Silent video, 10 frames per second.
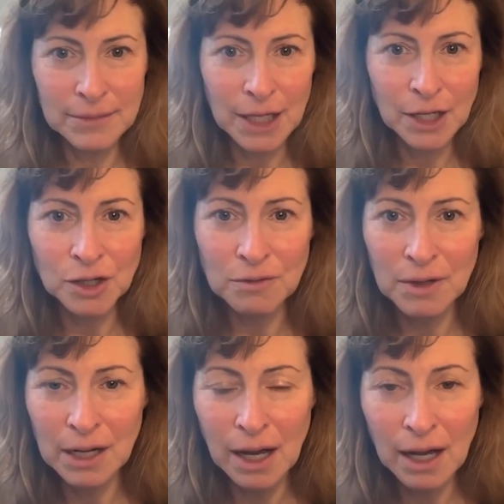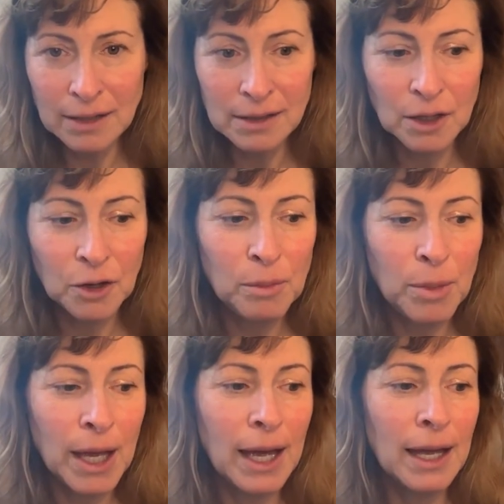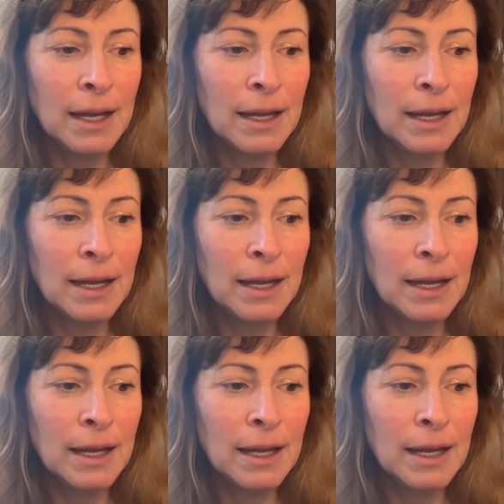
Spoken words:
get your redox, go to bed.